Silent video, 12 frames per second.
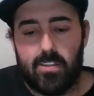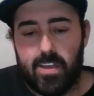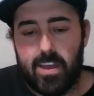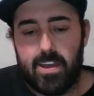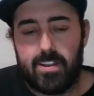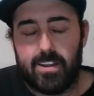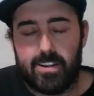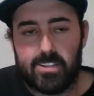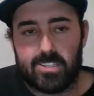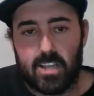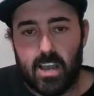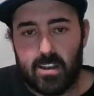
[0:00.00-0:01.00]
And then
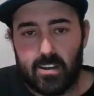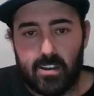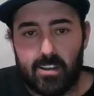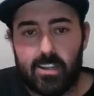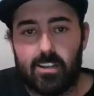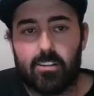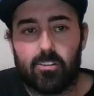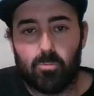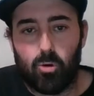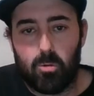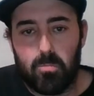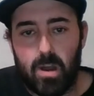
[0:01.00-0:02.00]
I decided I need a
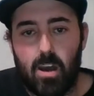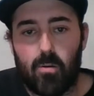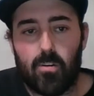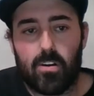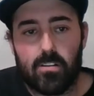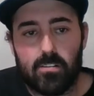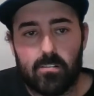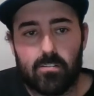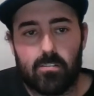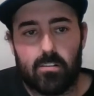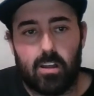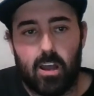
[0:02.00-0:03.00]
little more power.
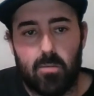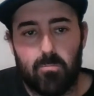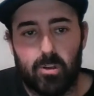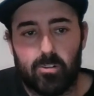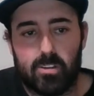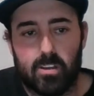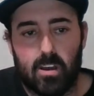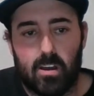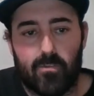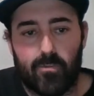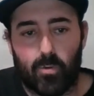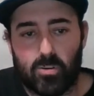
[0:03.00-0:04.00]
I built
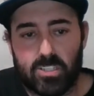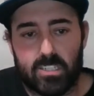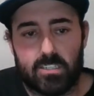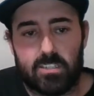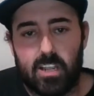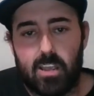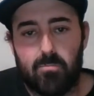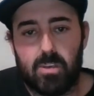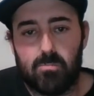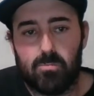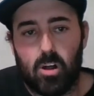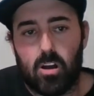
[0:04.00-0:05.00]
a
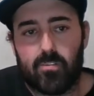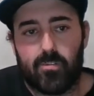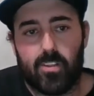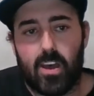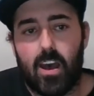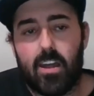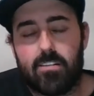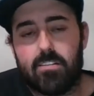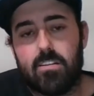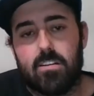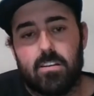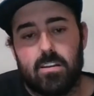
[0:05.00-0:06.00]
468 big block for that,
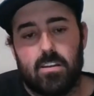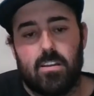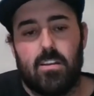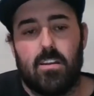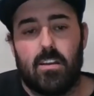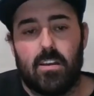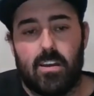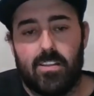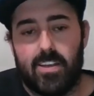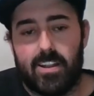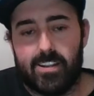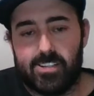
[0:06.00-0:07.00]

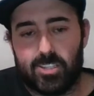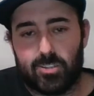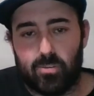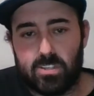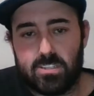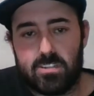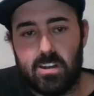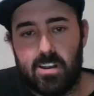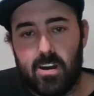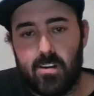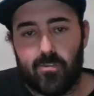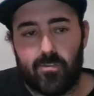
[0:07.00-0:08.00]
and then it just wasn't
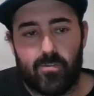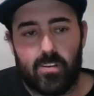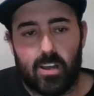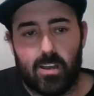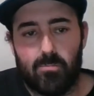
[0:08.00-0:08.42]
enough.